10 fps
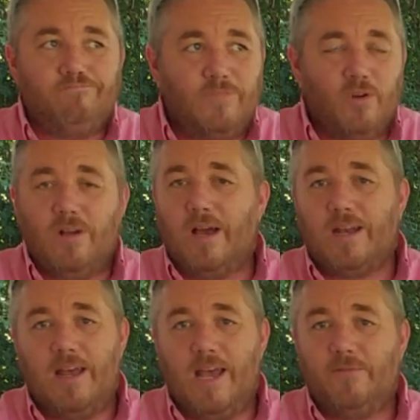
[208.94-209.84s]
you're not
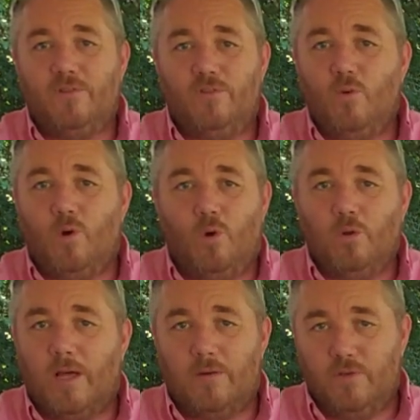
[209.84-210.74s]
going to have to do a whole
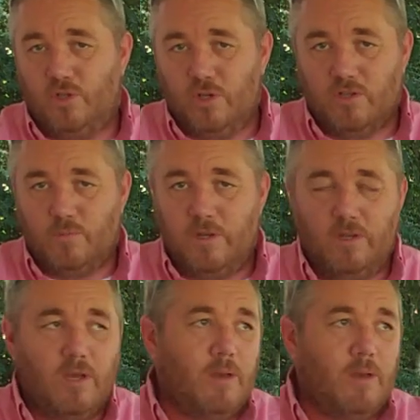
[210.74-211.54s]
lot of adjustment.